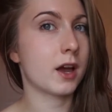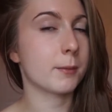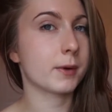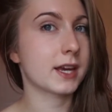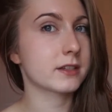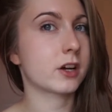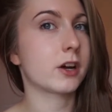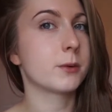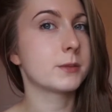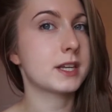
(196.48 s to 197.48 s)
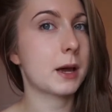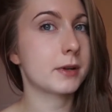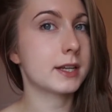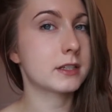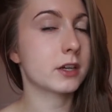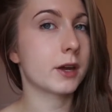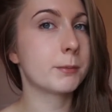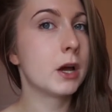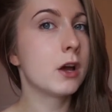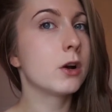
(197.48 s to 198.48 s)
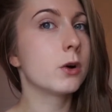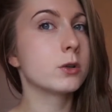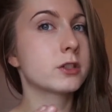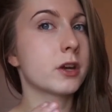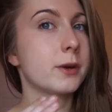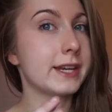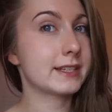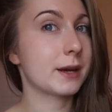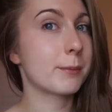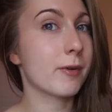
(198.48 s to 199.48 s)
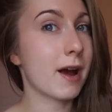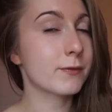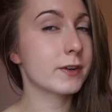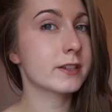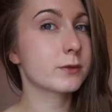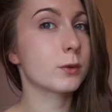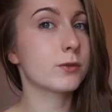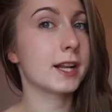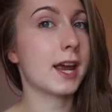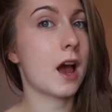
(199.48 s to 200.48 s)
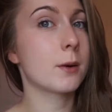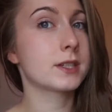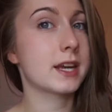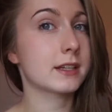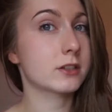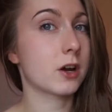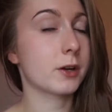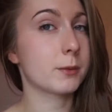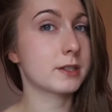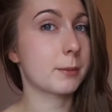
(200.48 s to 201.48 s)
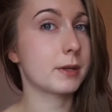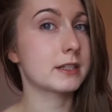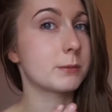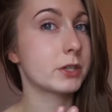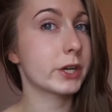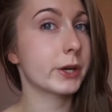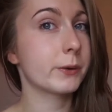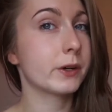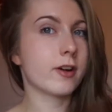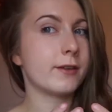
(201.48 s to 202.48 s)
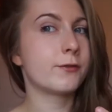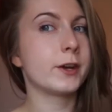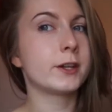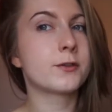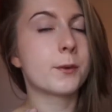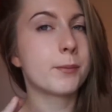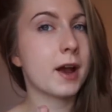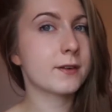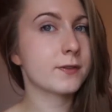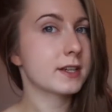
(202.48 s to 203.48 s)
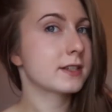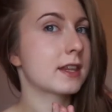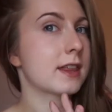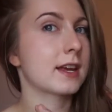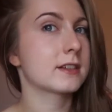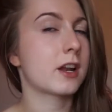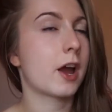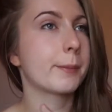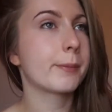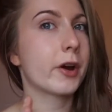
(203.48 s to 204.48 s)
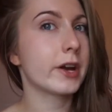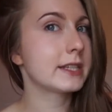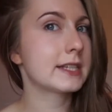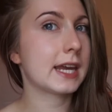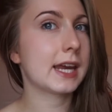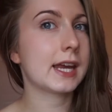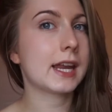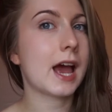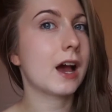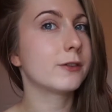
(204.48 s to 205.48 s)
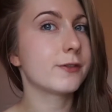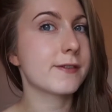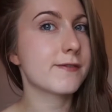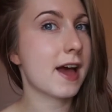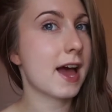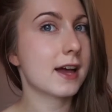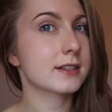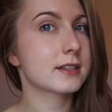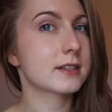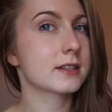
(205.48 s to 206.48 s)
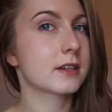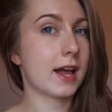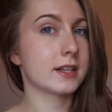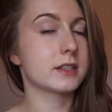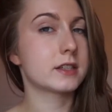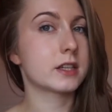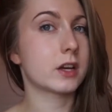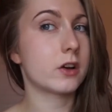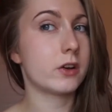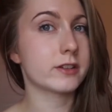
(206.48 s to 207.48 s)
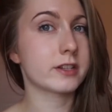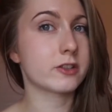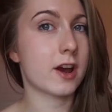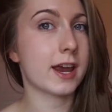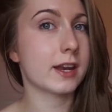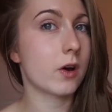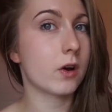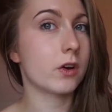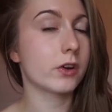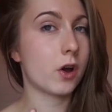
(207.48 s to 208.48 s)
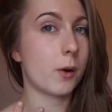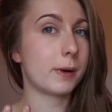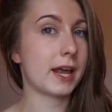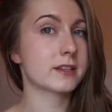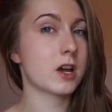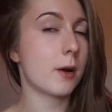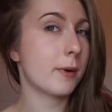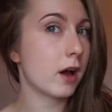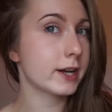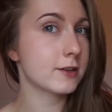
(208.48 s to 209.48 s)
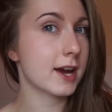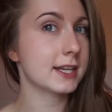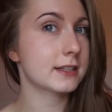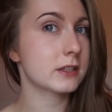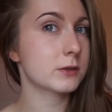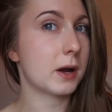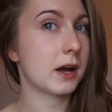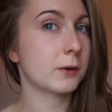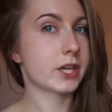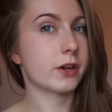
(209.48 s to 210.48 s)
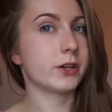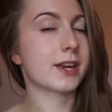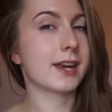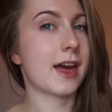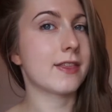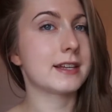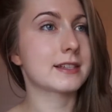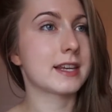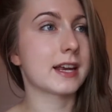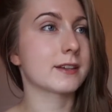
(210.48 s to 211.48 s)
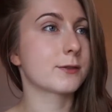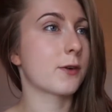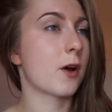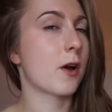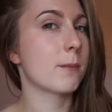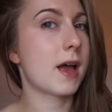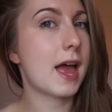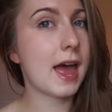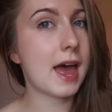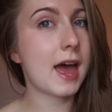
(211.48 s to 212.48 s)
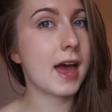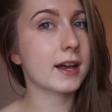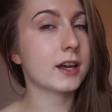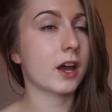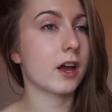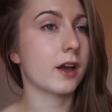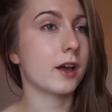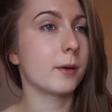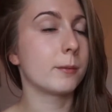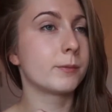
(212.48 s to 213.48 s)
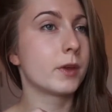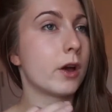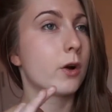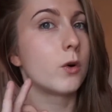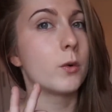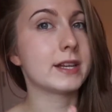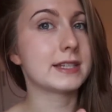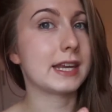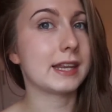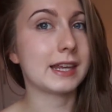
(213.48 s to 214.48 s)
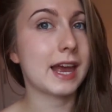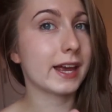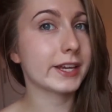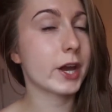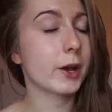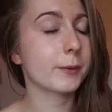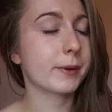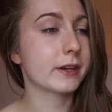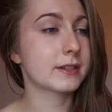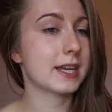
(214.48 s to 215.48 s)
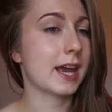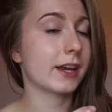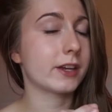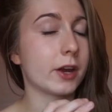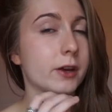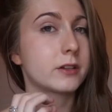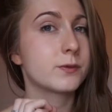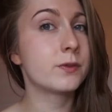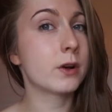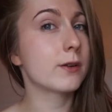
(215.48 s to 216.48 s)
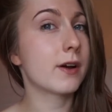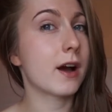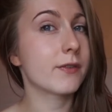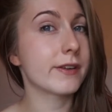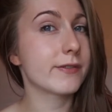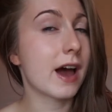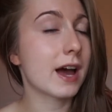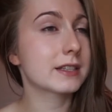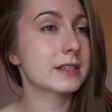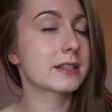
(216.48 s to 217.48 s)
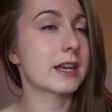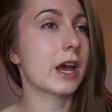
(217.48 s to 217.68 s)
kickstart your metabolism. Also, eating breakfast will really help to kickstart your metabolism too. Great food for breakfast are things like protein, healthy fats, and concentrating on complex carbohydrates as well. So you can get these things from egg. Always eat the egg yolk because the egg yolk is full of healthy fats.